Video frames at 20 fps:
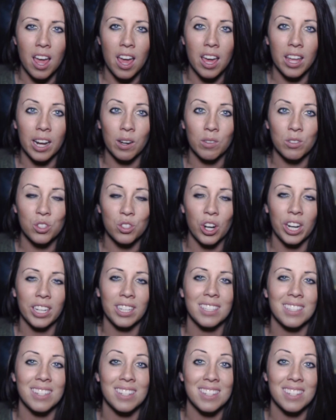and I was trying
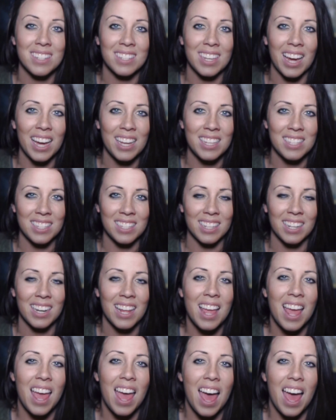to disguise it
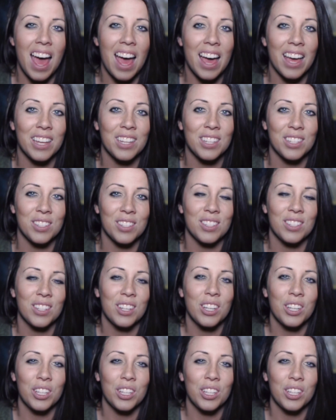as,